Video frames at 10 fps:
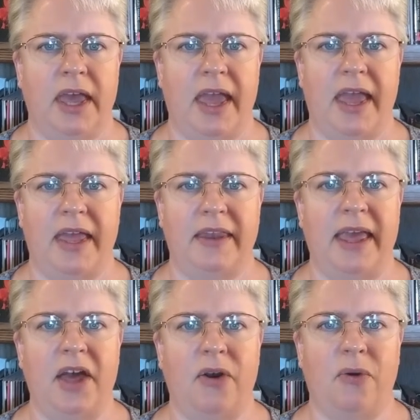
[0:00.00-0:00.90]
And
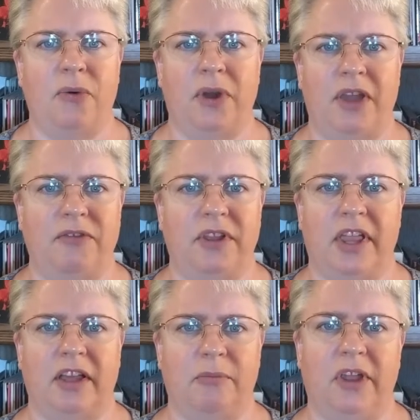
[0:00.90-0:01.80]
now I feel
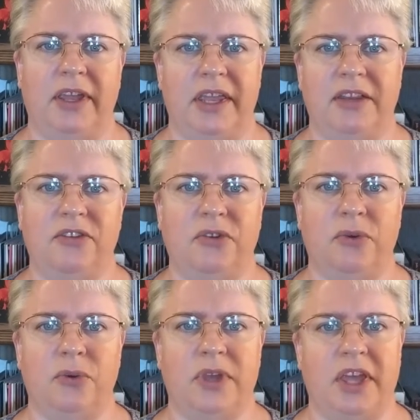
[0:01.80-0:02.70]
like I'm lucky
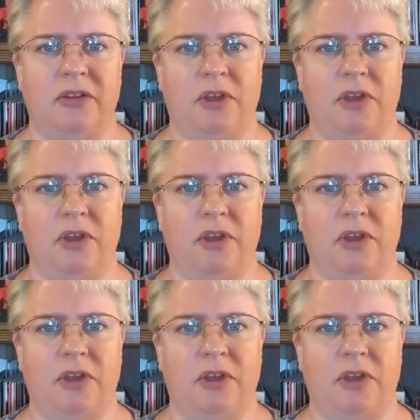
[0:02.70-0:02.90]
to get